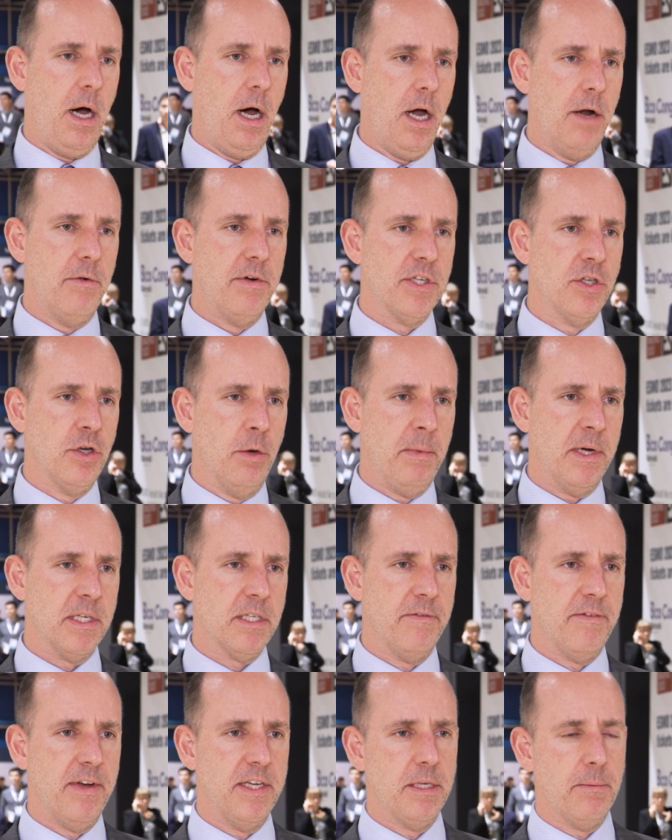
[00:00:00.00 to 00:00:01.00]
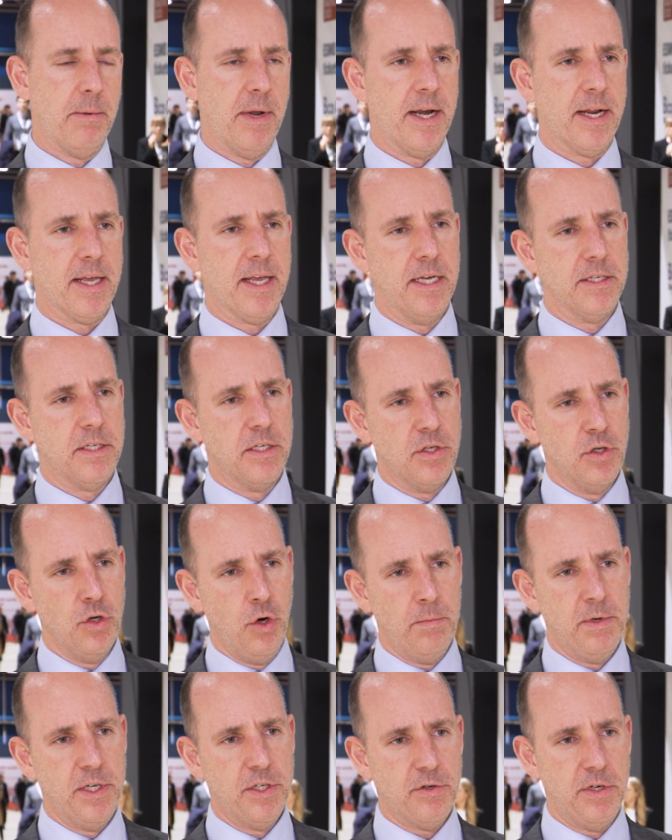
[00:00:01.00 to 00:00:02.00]
High-risk non-muscle-invasive bladder cancer is
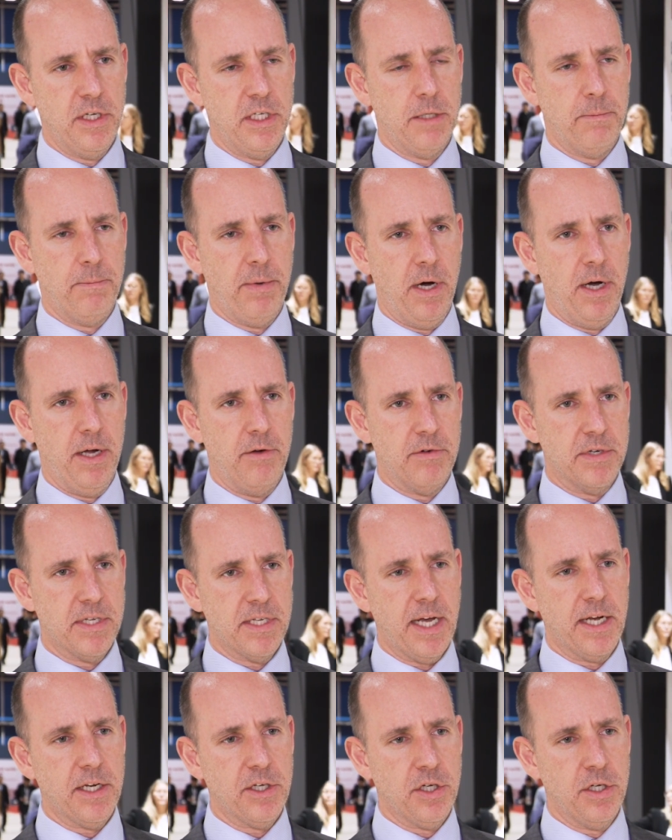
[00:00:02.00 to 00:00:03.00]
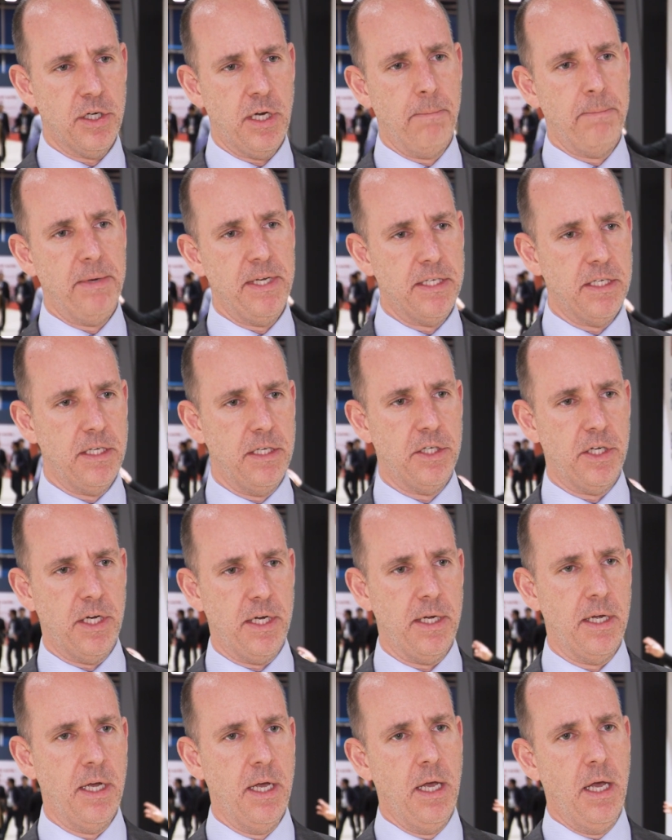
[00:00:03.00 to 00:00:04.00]
normally treated by resection and
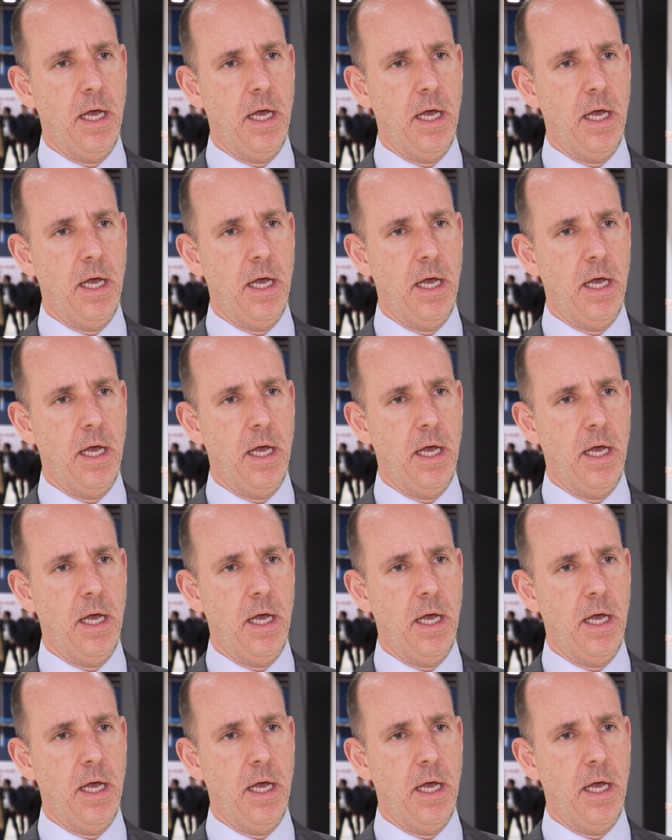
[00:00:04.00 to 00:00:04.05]
BCG.